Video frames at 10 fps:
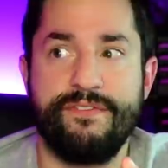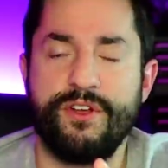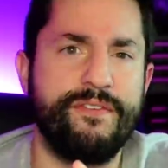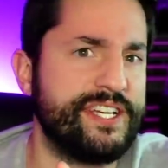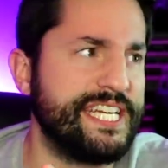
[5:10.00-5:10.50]
If
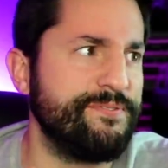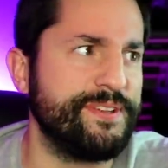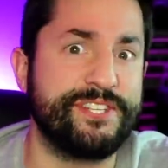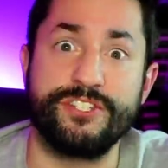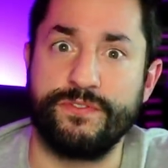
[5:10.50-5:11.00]
you have a
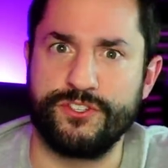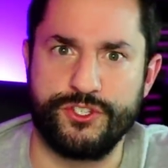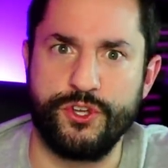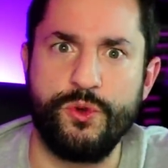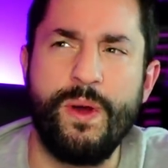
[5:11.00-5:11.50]
defenses of a
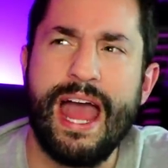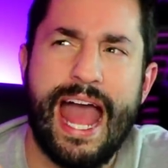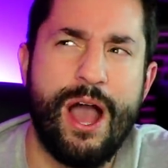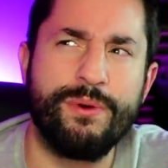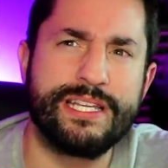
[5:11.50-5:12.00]
zoo,
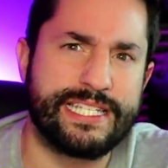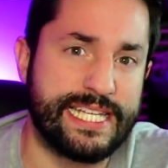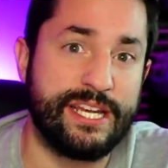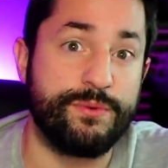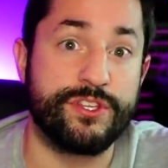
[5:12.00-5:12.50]
how would a
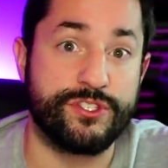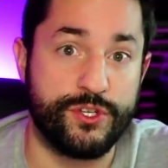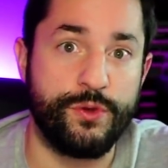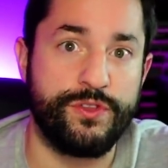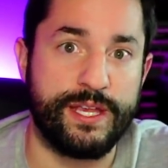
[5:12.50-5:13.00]
city with a
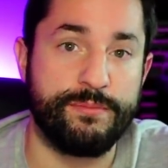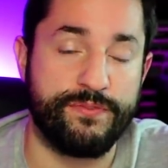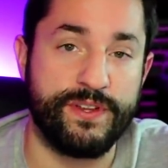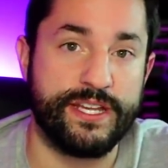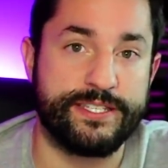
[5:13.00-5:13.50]
zoo theme
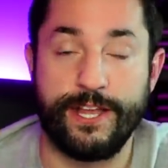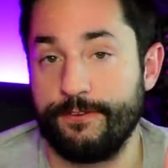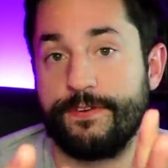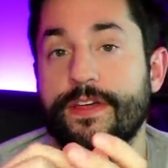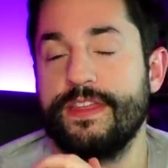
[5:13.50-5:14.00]
defend
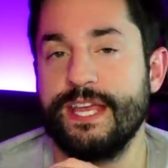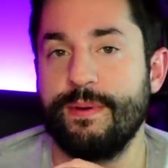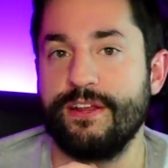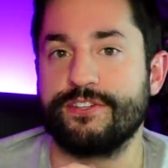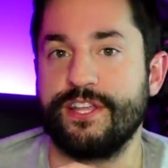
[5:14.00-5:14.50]
itself? Think
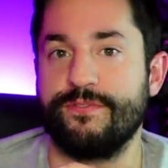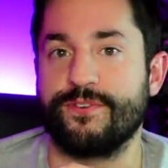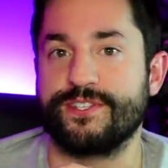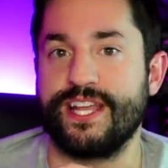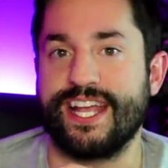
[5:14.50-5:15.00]
about it yourself
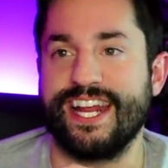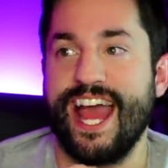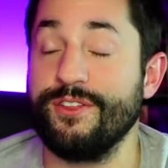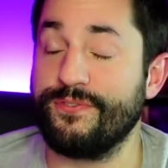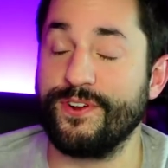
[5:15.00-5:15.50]
for a second. I
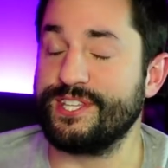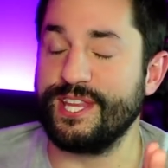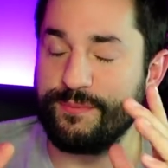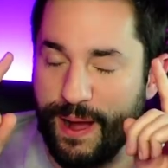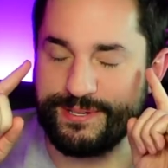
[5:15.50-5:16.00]
know the first
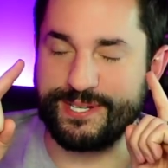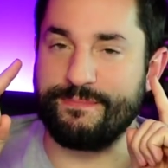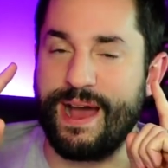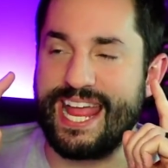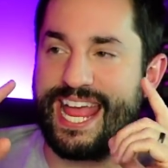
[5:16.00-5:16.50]
thing that popped
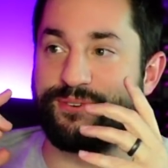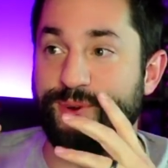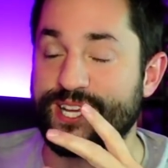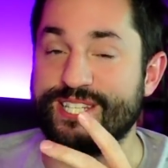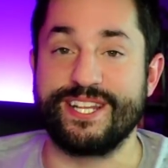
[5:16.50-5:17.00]
into my head
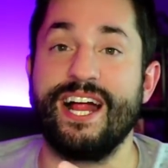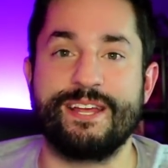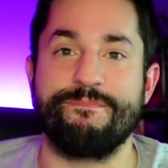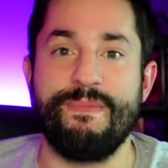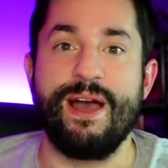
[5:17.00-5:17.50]
were
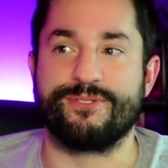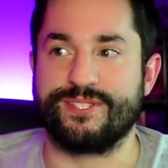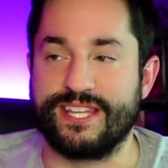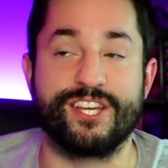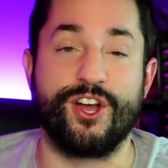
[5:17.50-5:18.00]
exotic
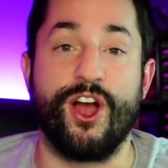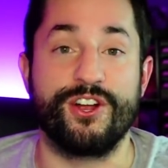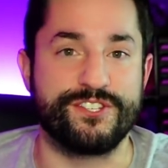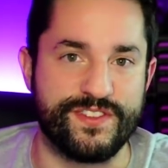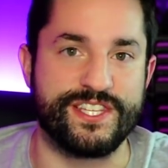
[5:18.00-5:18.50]
mounts that the
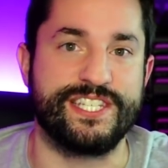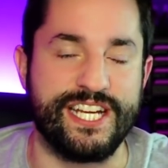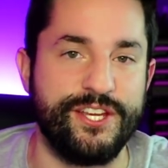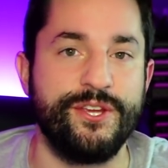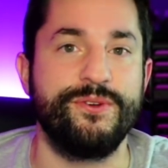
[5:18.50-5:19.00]
guards of the
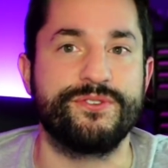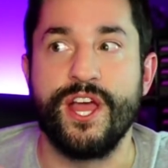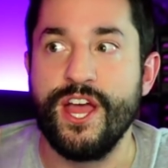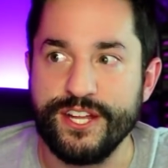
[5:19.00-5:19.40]
city use